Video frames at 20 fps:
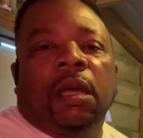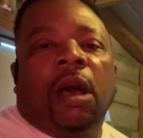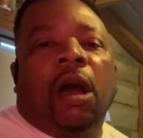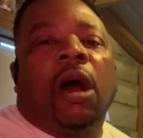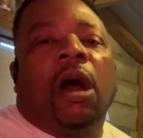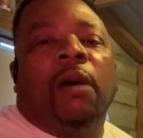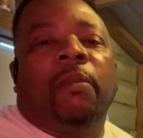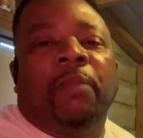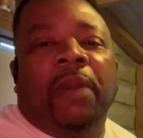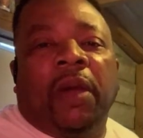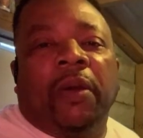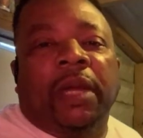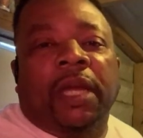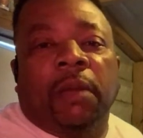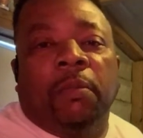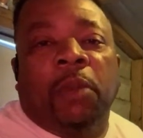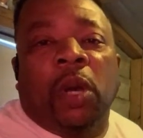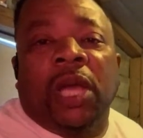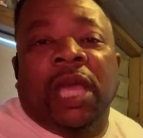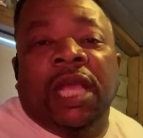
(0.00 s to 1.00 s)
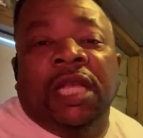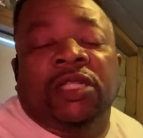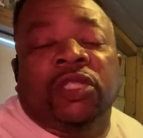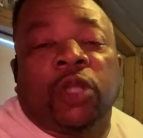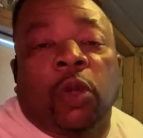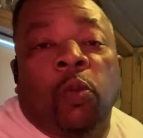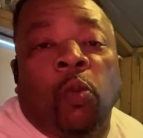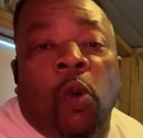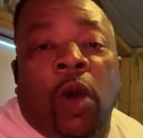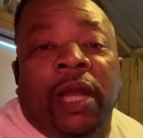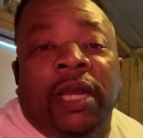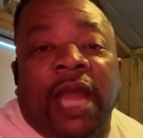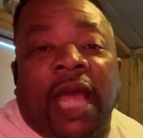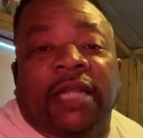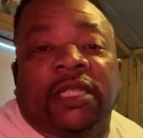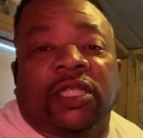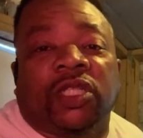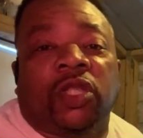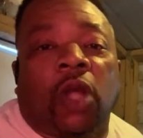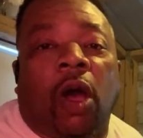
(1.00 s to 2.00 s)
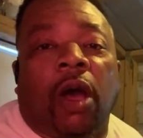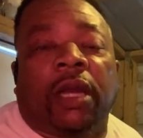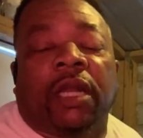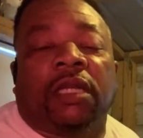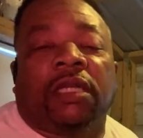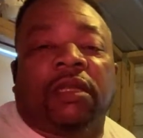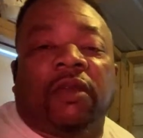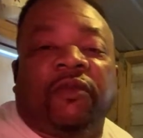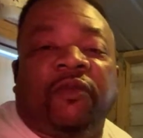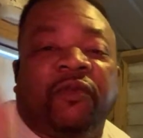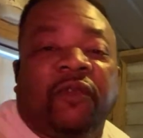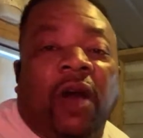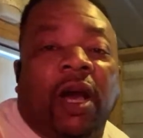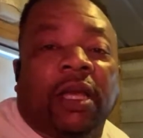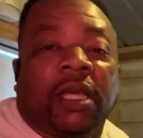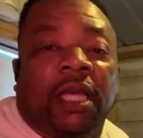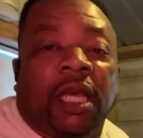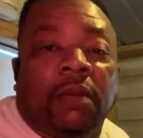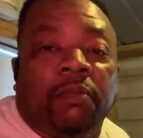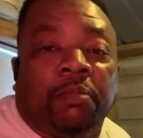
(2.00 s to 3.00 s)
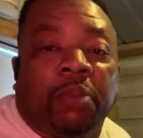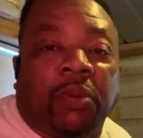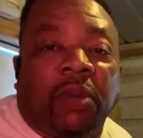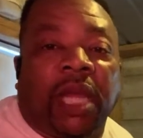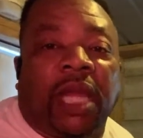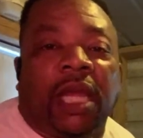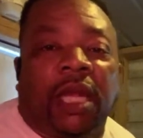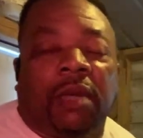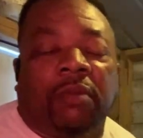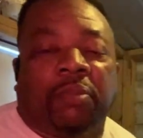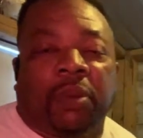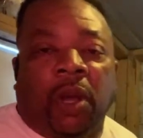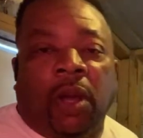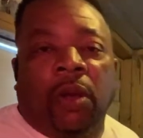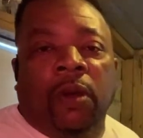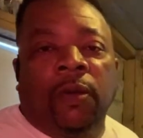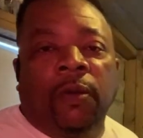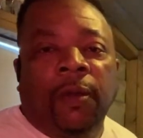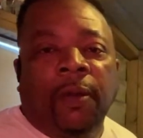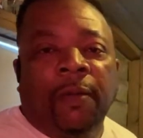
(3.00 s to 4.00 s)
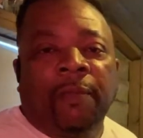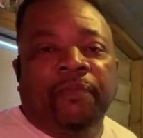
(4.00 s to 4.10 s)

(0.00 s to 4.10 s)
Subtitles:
American, he's the one that started the fucking breed, bro.